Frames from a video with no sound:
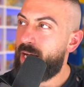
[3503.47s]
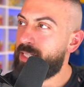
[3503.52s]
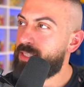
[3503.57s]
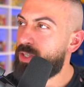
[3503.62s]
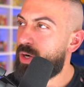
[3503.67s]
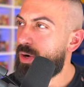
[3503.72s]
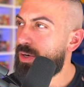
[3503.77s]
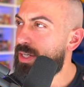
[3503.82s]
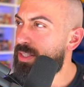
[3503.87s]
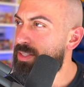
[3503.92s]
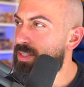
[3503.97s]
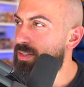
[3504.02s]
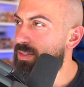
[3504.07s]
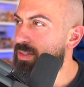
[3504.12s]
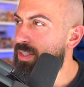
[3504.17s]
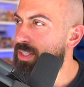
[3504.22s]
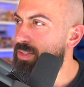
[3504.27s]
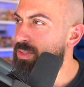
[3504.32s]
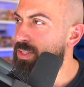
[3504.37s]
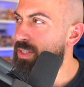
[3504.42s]
It's hard. Is it?
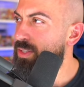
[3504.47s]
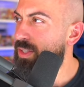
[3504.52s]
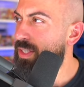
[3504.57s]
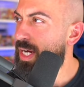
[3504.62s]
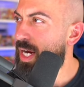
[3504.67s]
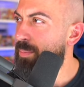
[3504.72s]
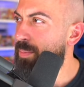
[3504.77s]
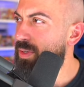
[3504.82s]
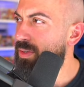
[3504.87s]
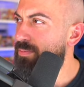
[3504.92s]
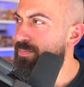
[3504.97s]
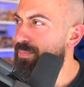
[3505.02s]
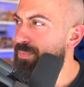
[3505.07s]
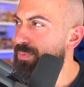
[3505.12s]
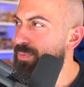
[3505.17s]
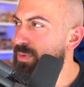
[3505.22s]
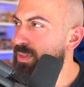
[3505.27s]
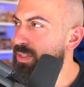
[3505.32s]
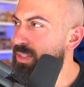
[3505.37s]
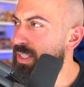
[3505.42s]
Can you see it on camera?
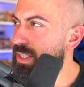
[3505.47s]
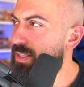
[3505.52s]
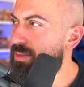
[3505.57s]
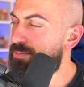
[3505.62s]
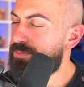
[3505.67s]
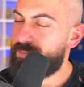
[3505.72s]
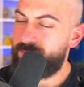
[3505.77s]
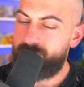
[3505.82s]
It's like